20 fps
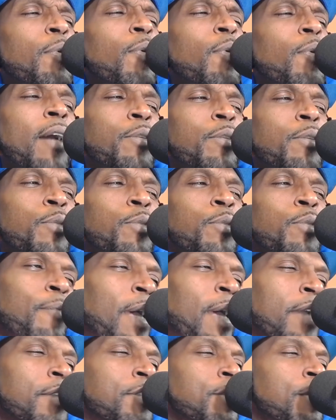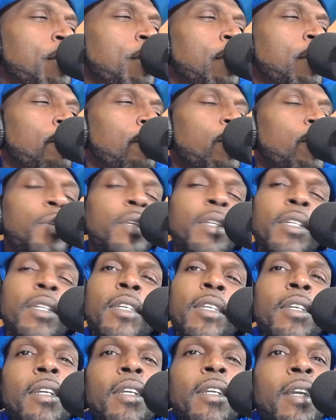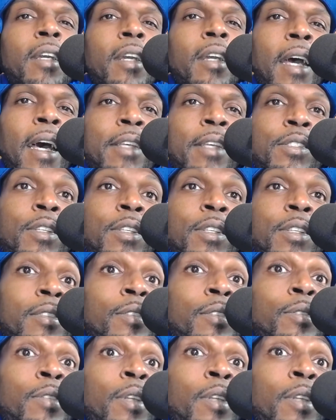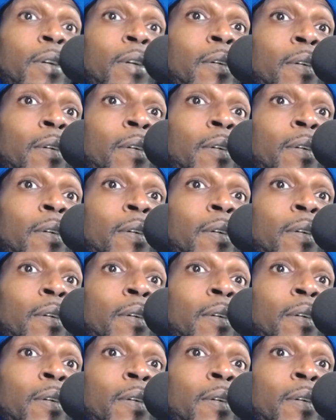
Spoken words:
how you give back to the community as a, you know,